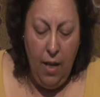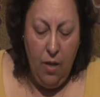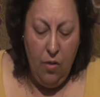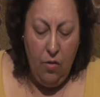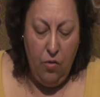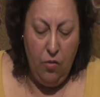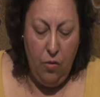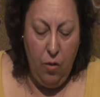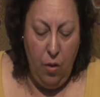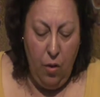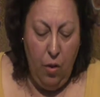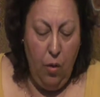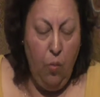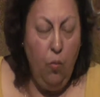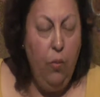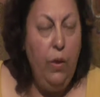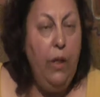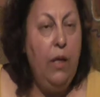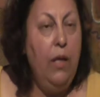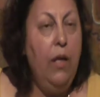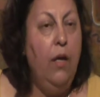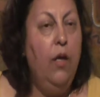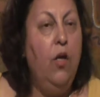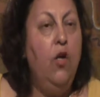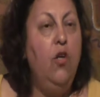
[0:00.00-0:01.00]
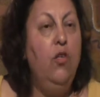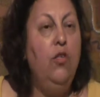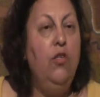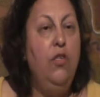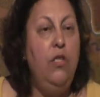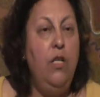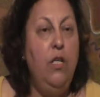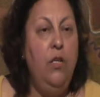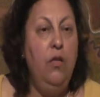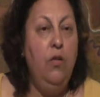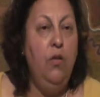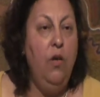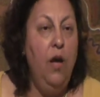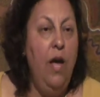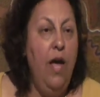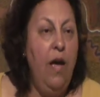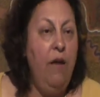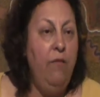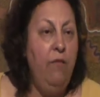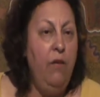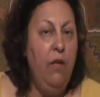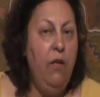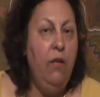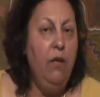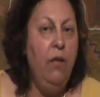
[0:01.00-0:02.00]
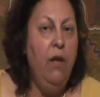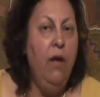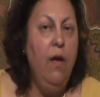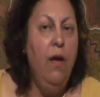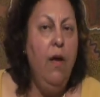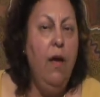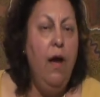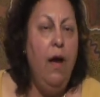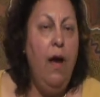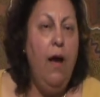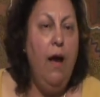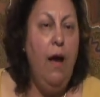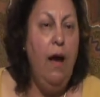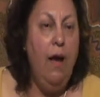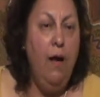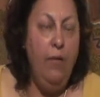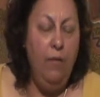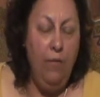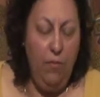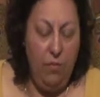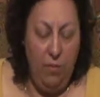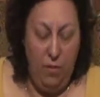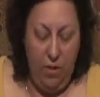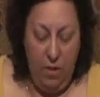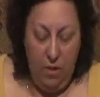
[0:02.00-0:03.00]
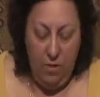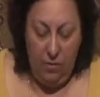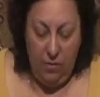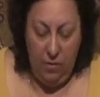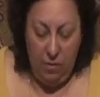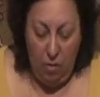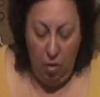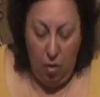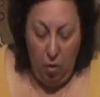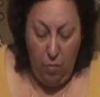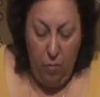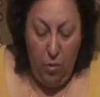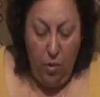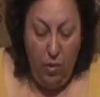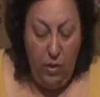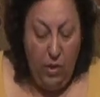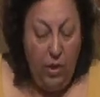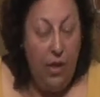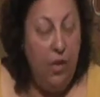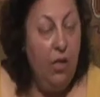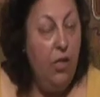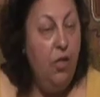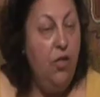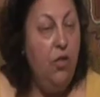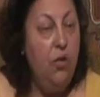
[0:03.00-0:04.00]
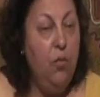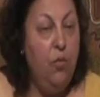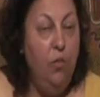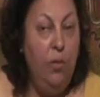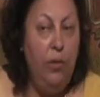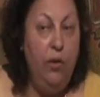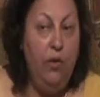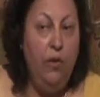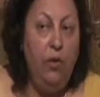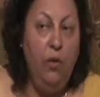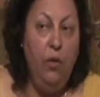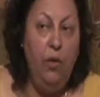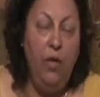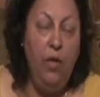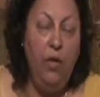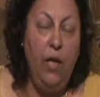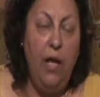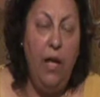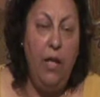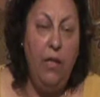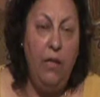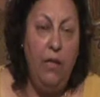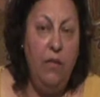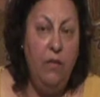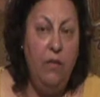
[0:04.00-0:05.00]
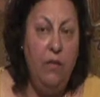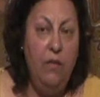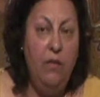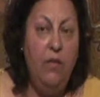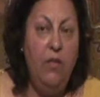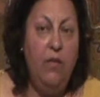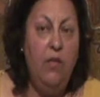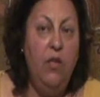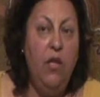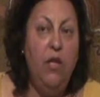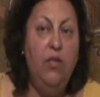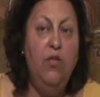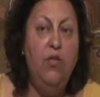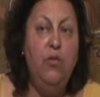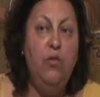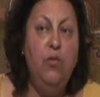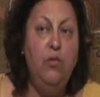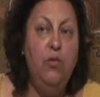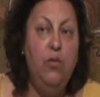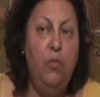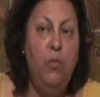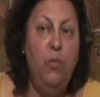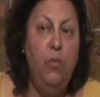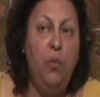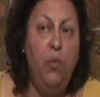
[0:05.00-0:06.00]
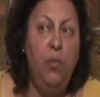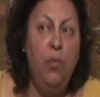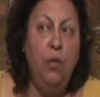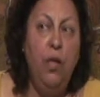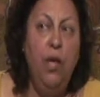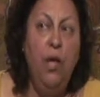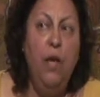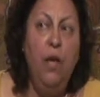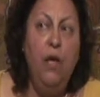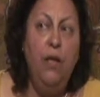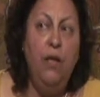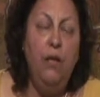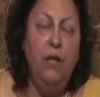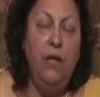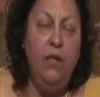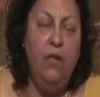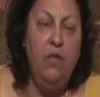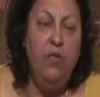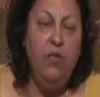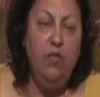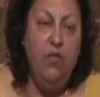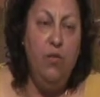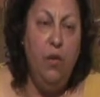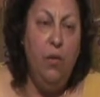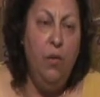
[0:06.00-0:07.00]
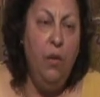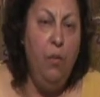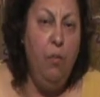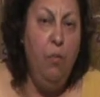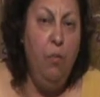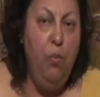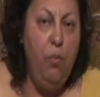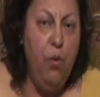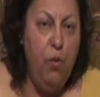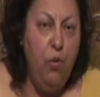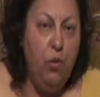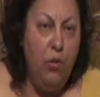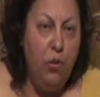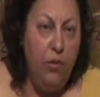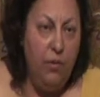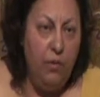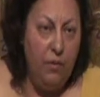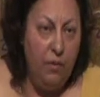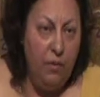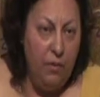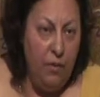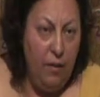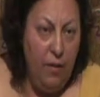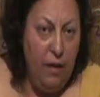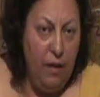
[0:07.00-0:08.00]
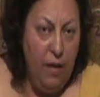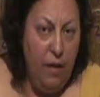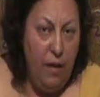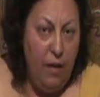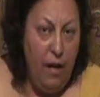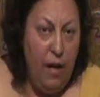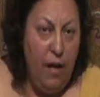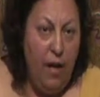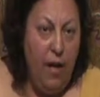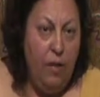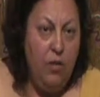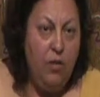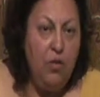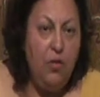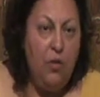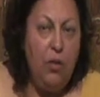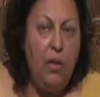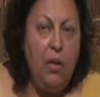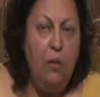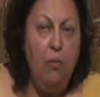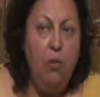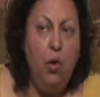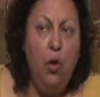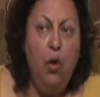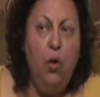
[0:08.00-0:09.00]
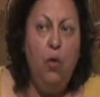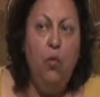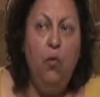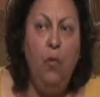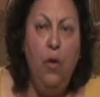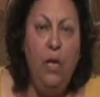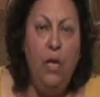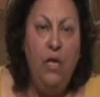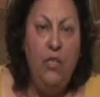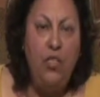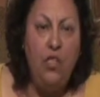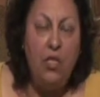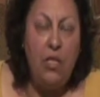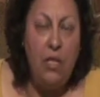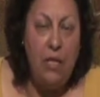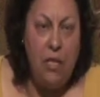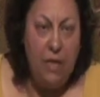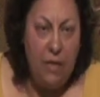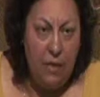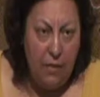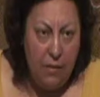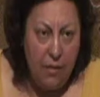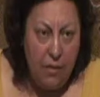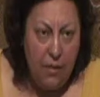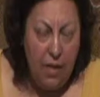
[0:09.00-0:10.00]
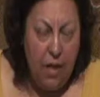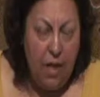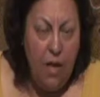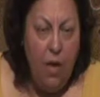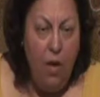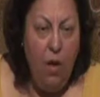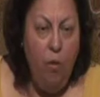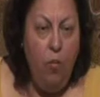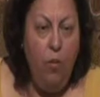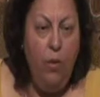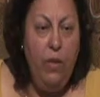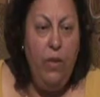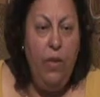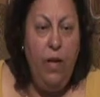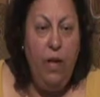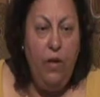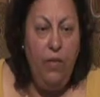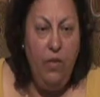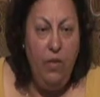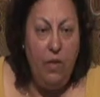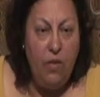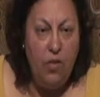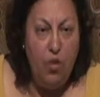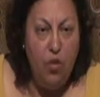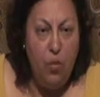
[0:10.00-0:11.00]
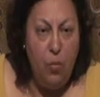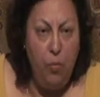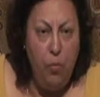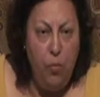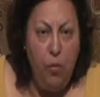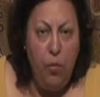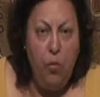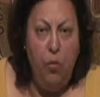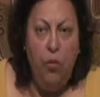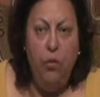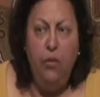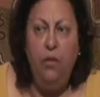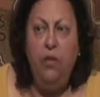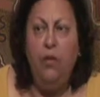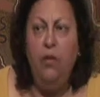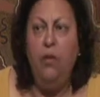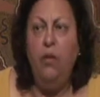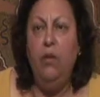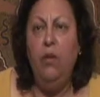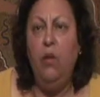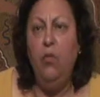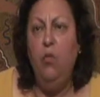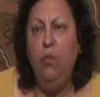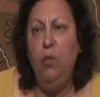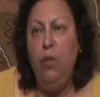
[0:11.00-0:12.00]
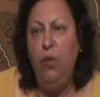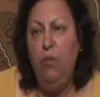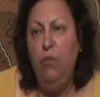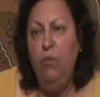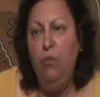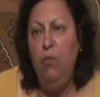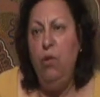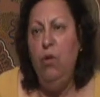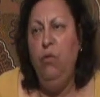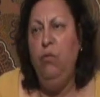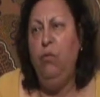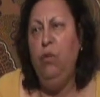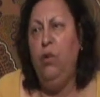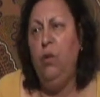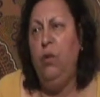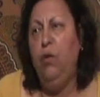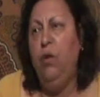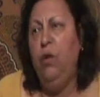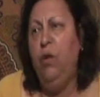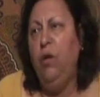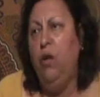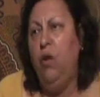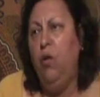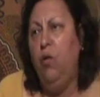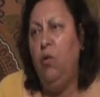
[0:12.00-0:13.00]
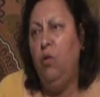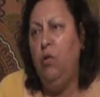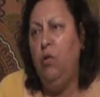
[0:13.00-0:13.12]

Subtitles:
so we can continue having this communication with her and this international support that is so important to keep her where she is. Without that support, they would have moved her